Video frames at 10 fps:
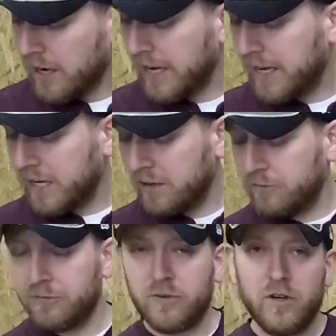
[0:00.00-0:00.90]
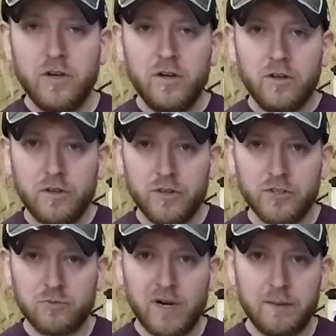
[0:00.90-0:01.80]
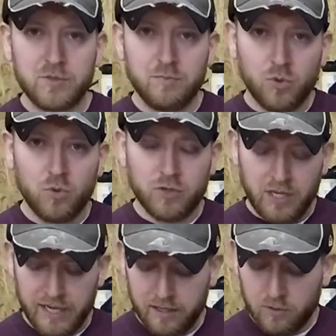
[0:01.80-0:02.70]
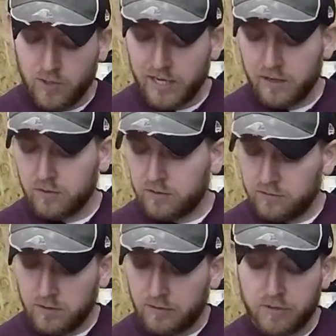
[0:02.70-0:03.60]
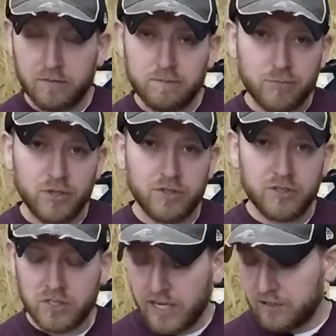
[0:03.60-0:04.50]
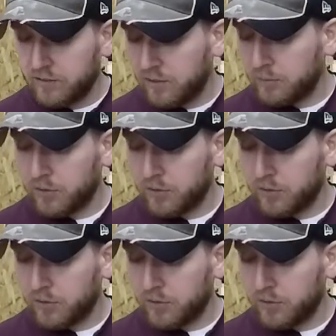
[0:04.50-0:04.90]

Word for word: I have this ramps board laying around. I've printed this case up